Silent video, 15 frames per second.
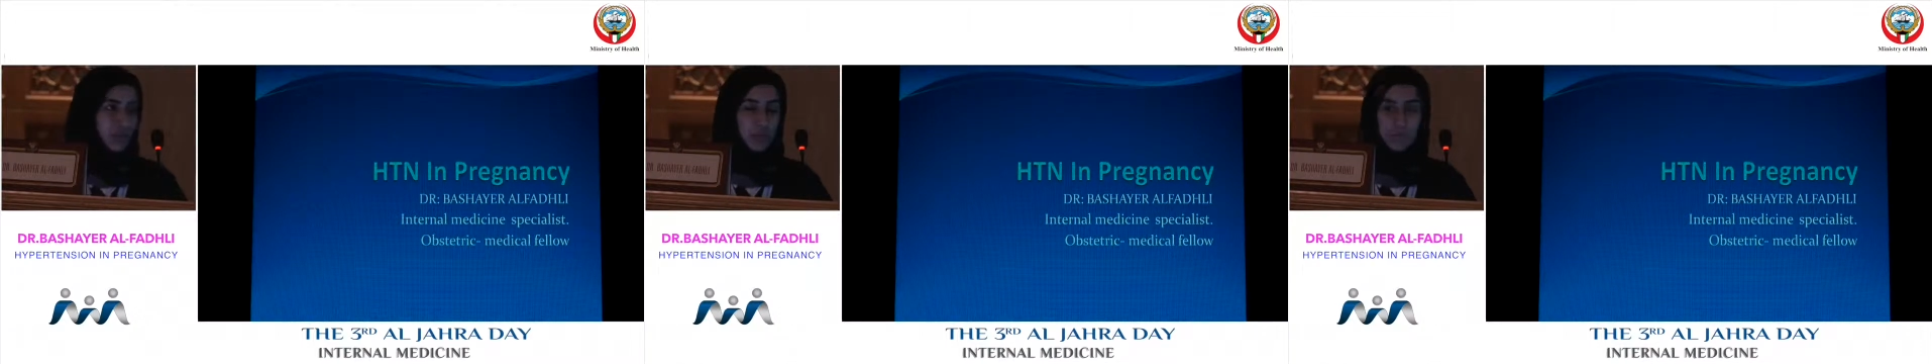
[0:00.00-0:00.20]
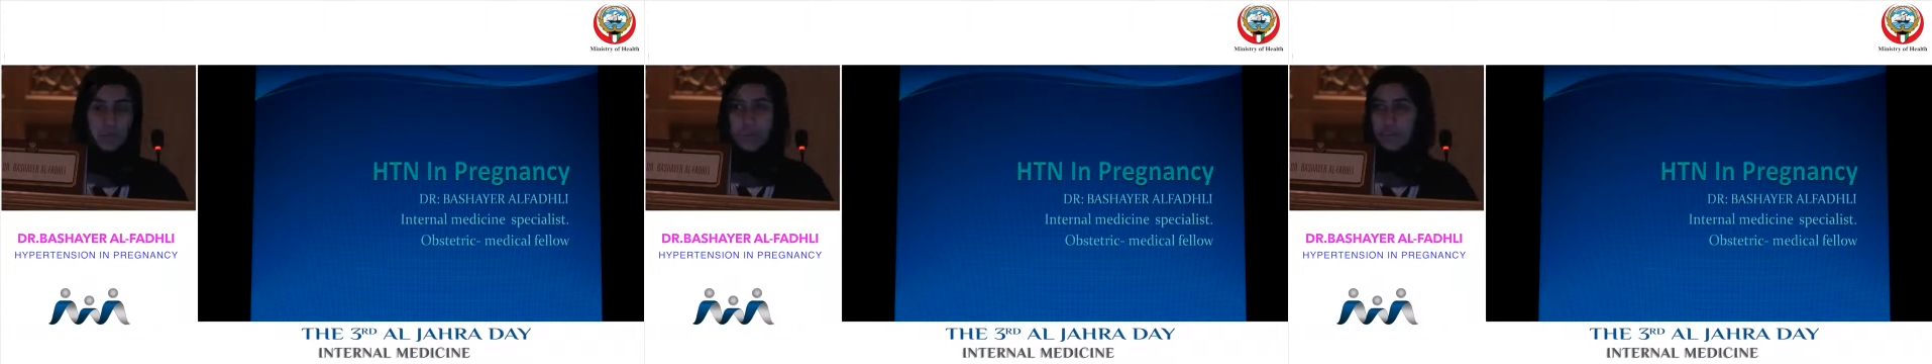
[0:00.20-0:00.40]

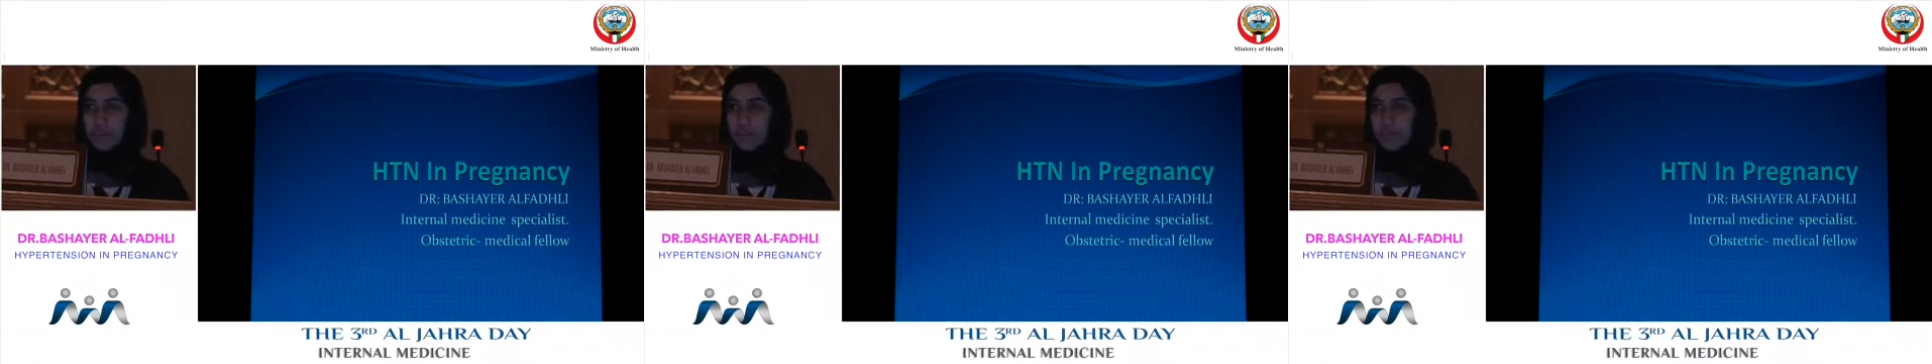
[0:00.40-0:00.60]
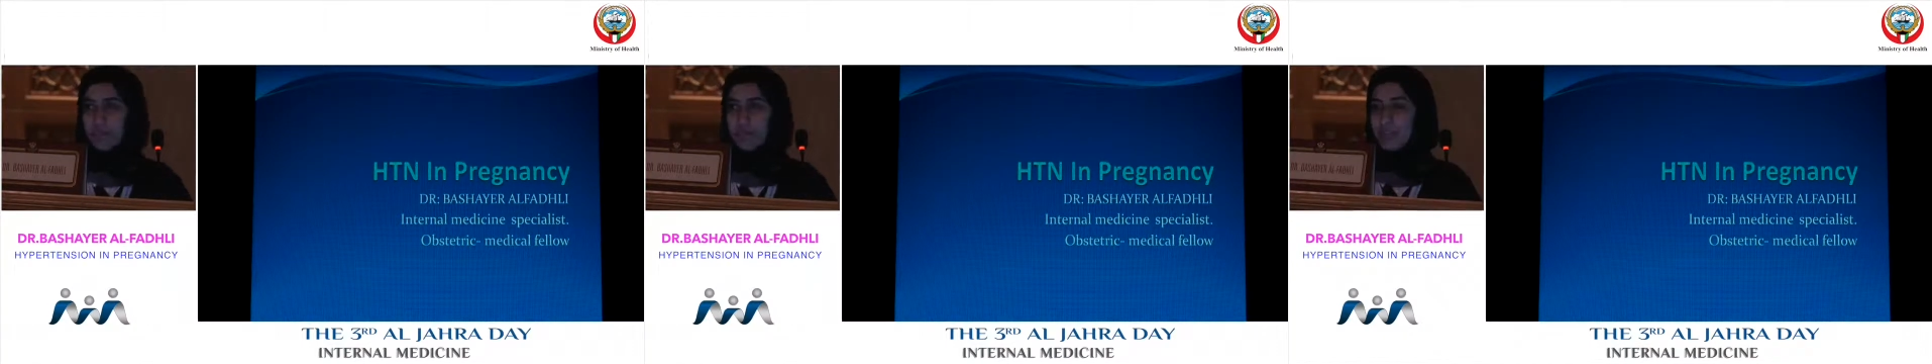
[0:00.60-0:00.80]
committee
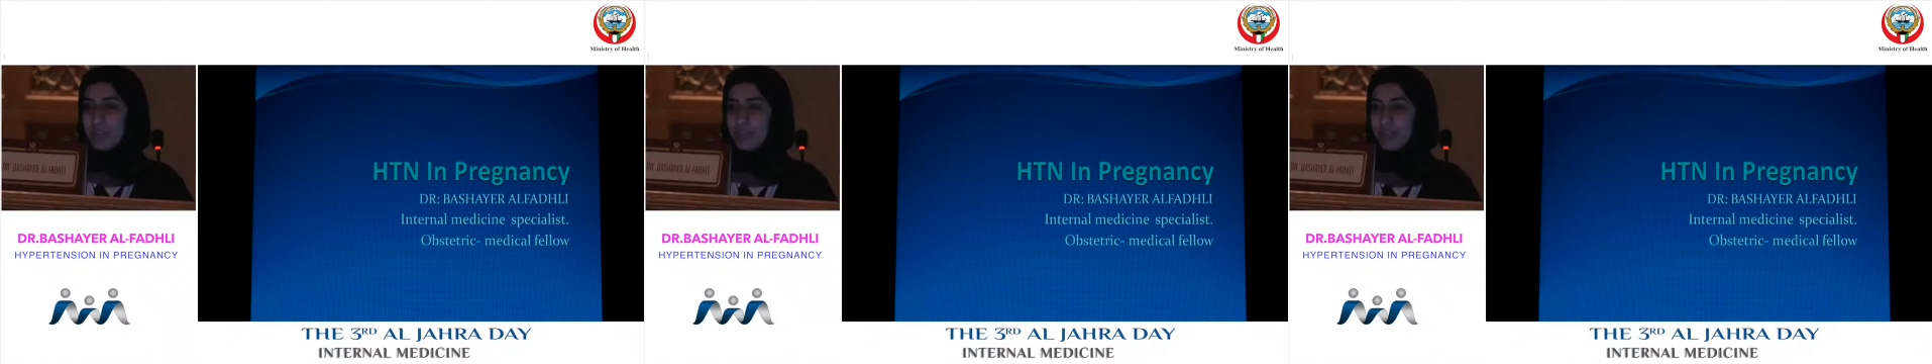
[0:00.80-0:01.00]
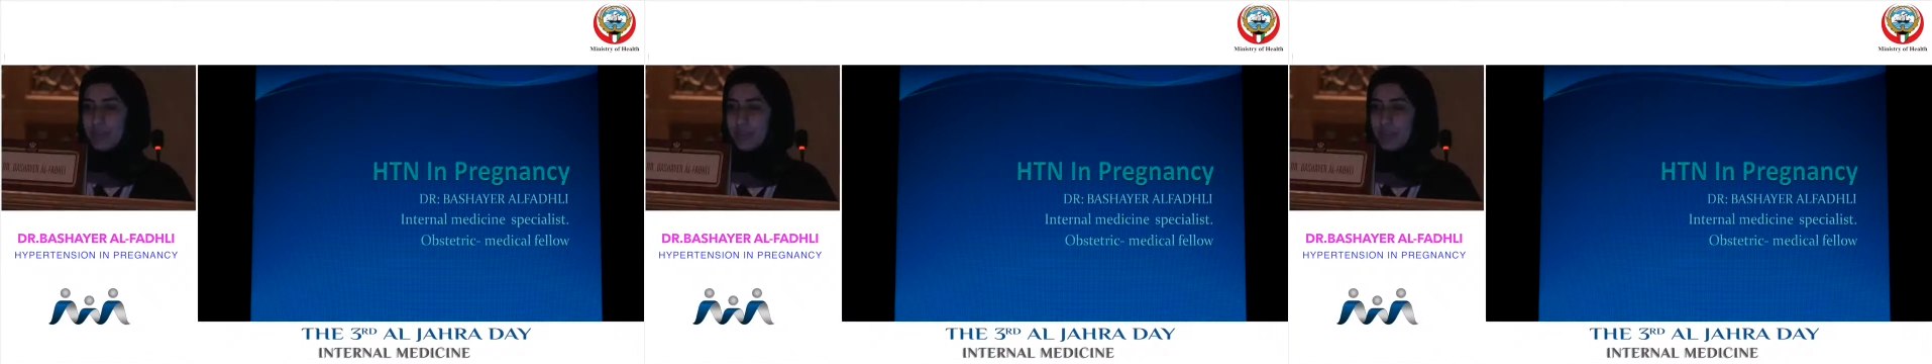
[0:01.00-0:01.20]
for
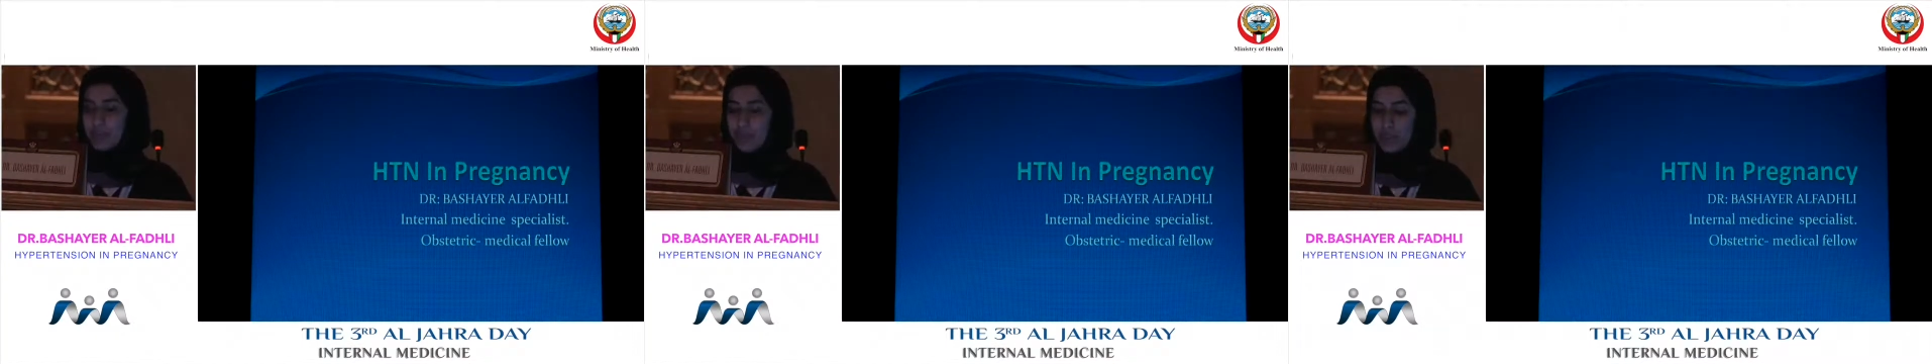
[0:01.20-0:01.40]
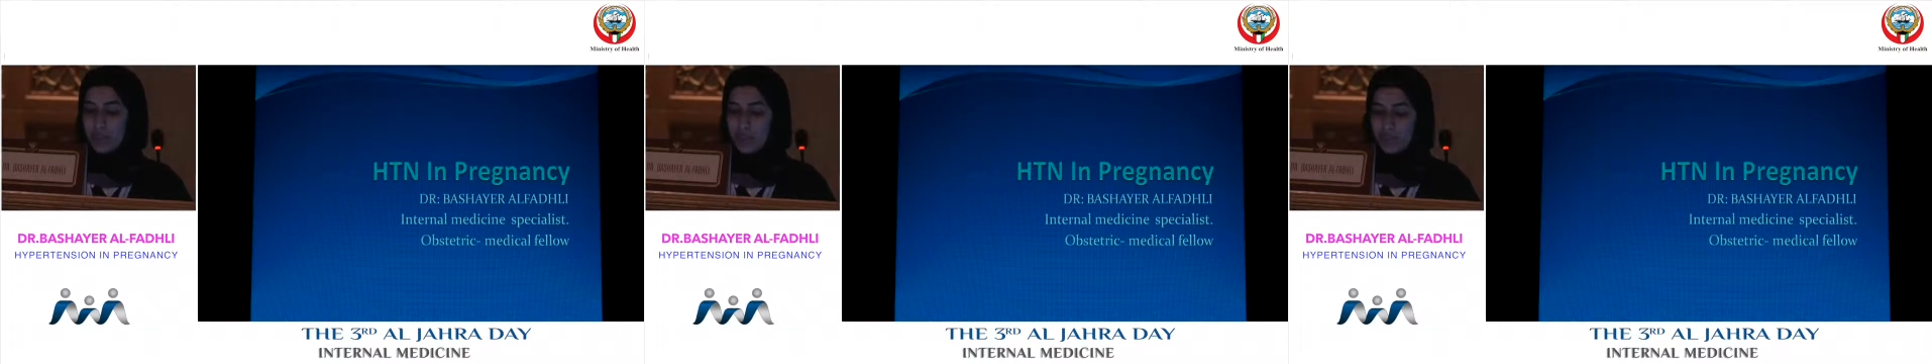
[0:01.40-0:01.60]
inviting me
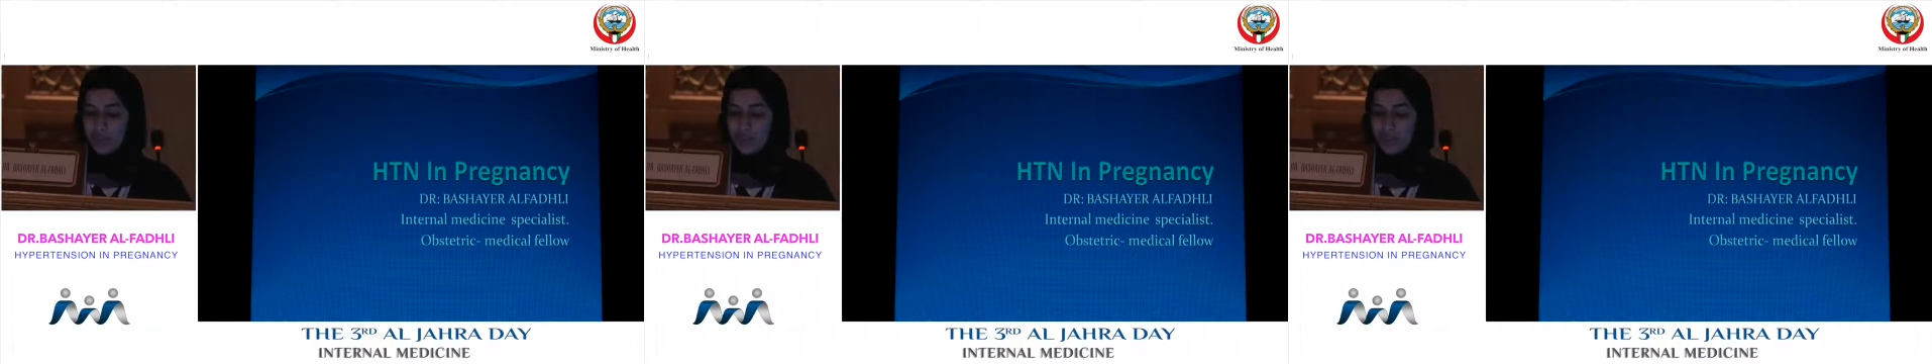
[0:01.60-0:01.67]
to this